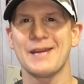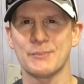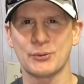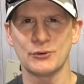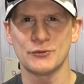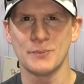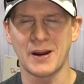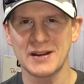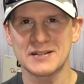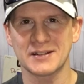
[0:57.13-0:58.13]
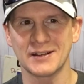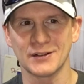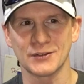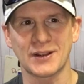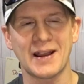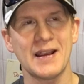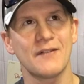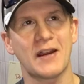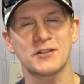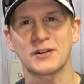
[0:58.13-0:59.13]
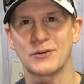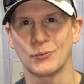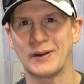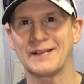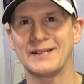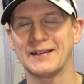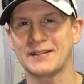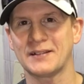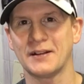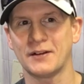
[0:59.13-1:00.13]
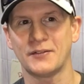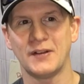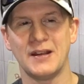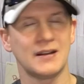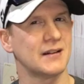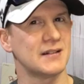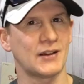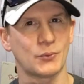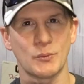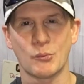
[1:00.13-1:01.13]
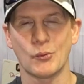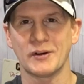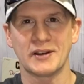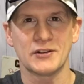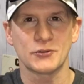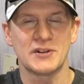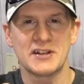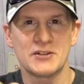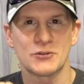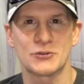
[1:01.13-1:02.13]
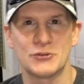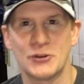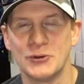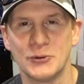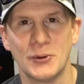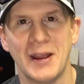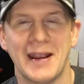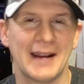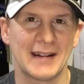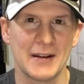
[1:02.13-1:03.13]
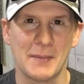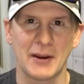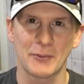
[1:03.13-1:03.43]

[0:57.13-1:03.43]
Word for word: improve my skills. I have actually read this stuff because that's what boring history teachers do and eBay